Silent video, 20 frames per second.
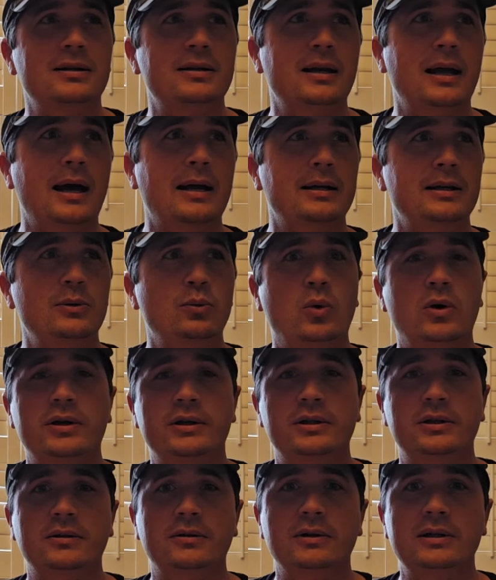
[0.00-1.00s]

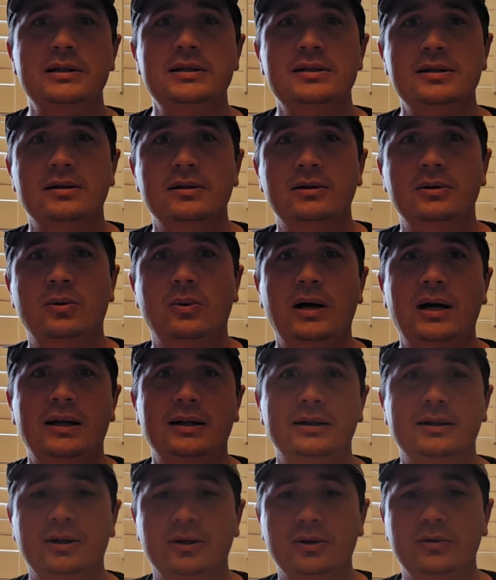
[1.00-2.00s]
91 degrees a little
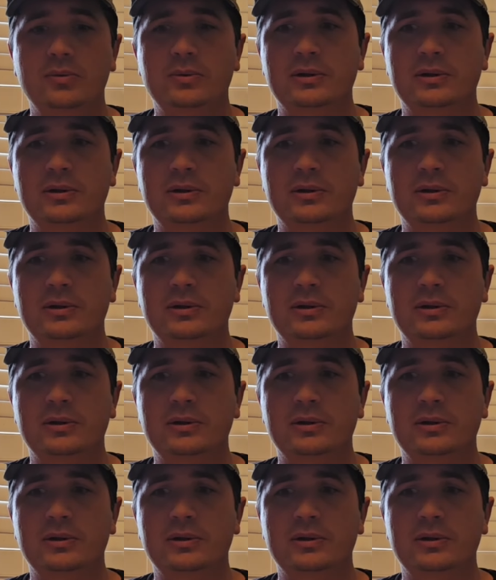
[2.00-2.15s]
while ago